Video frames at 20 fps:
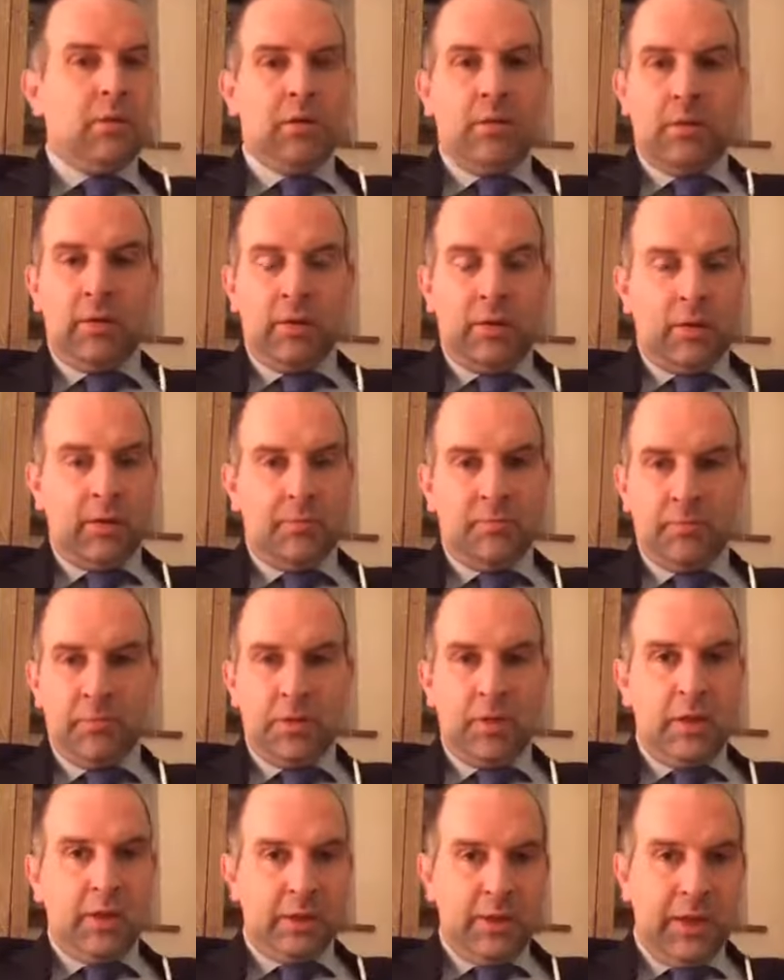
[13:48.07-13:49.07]

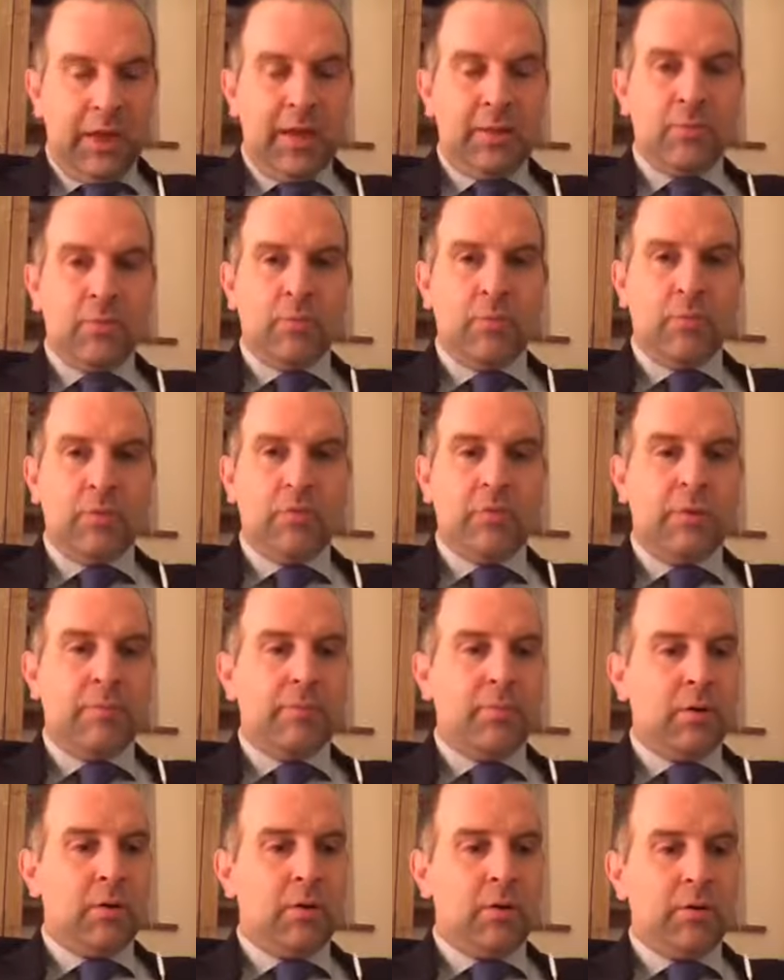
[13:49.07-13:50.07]
you had a problem with your
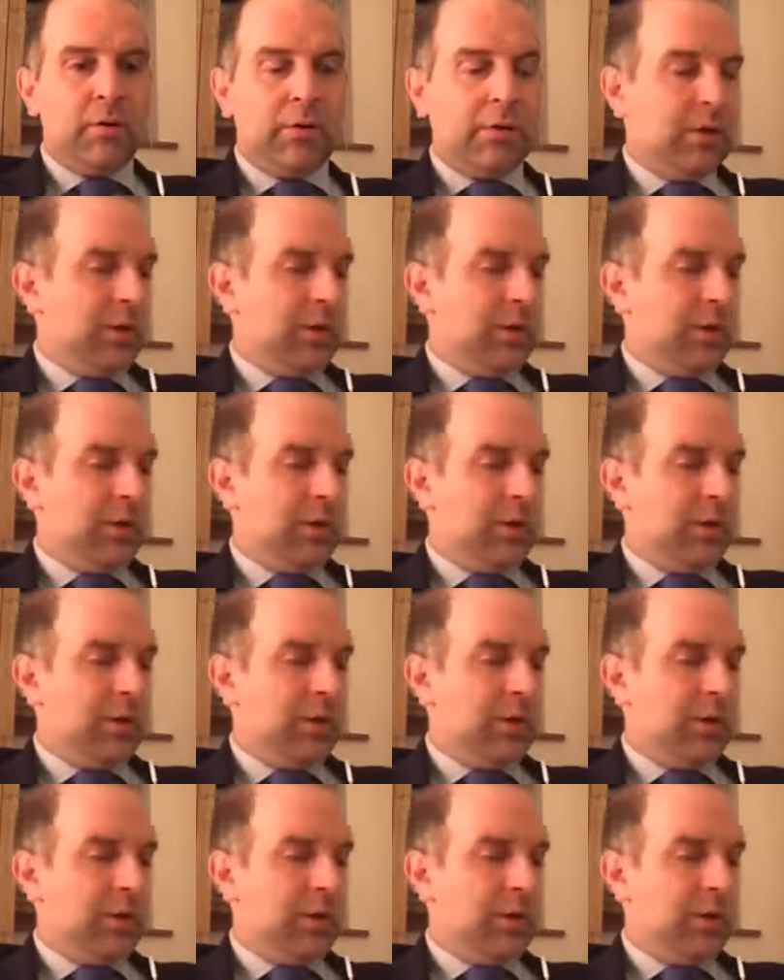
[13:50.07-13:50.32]
implant,